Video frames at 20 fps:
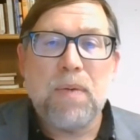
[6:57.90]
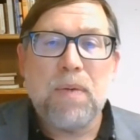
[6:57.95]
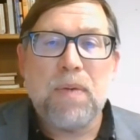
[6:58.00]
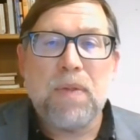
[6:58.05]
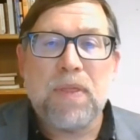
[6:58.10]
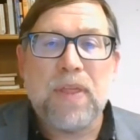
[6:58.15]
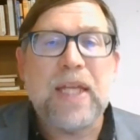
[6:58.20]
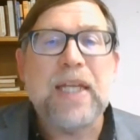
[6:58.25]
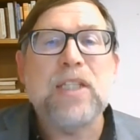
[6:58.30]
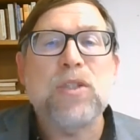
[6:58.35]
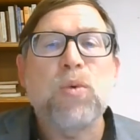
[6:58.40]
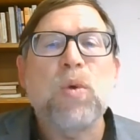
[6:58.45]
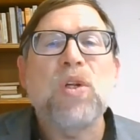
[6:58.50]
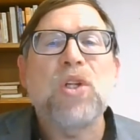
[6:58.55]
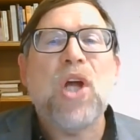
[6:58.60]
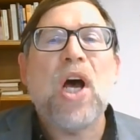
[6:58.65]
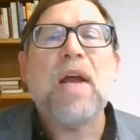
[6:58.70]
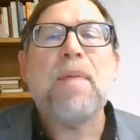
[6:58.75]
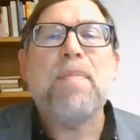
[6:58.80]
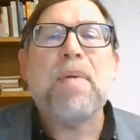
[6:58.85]
things will
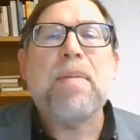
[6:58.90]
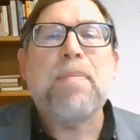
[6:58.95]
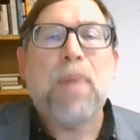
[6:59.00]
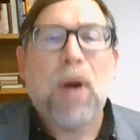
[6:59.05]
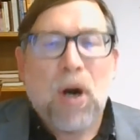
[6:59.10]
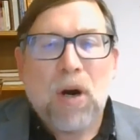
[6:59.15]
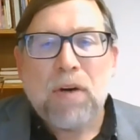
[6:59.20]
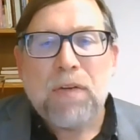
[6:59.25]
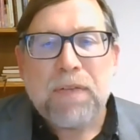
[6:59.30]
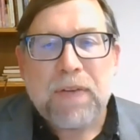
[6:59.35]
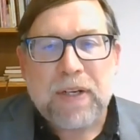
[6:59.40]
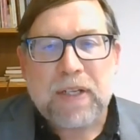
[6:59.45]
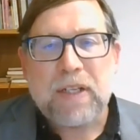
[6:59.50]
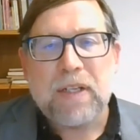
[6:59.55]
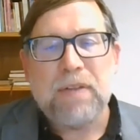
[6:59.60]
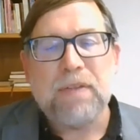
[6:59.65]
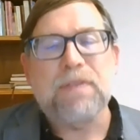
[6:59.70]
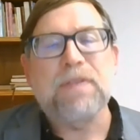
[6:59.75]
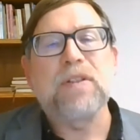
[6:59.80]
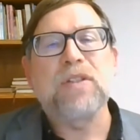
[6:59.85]
not be perfect
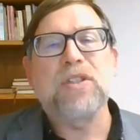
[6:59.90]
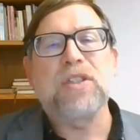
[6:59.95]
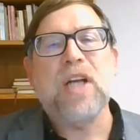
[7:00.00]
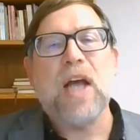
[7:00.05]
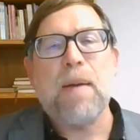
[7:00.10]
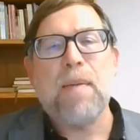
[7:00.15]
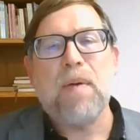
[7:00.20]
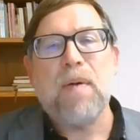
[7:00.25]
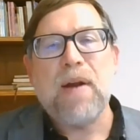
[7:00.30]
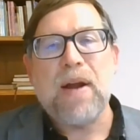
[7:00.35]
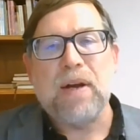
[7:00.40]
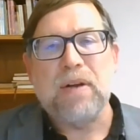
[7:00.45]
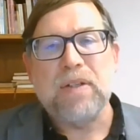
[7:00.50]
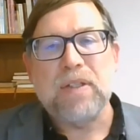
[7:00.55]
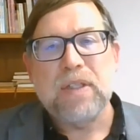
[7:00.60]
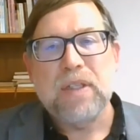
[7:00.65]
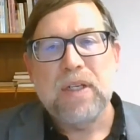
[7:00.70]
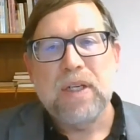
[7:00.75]
the first time around.